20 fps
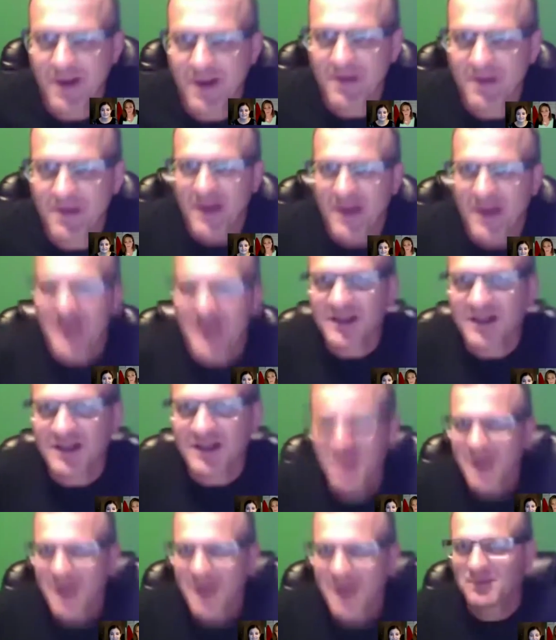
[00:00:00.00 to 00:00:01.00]
add a
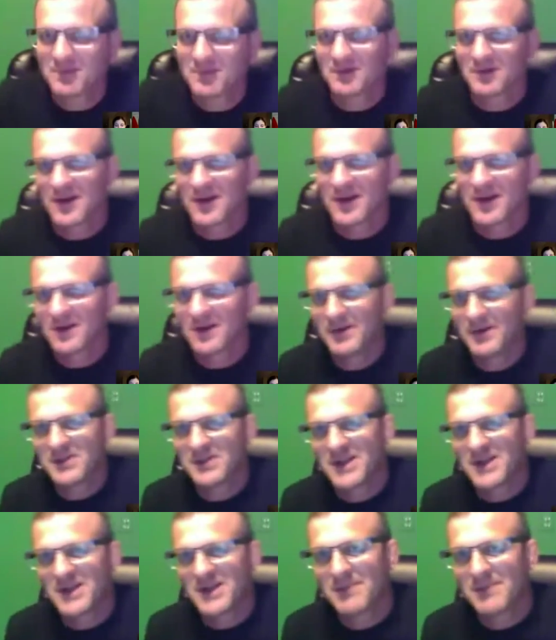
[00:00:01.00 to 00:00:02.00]
chapter. I gotta read a
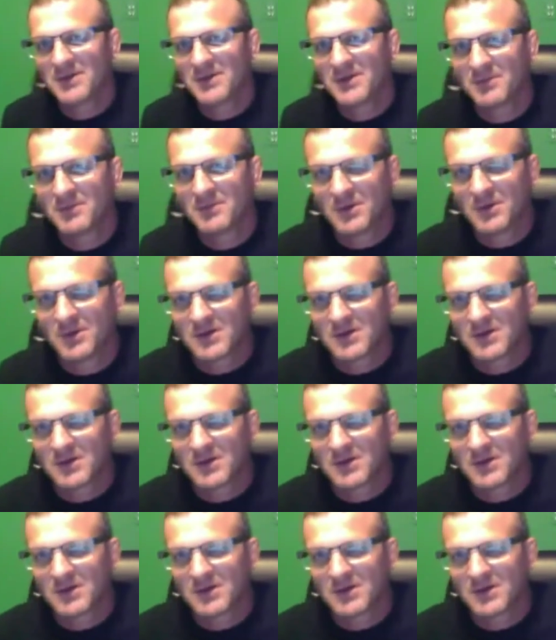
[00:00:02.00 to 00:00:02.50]
chapter in a book.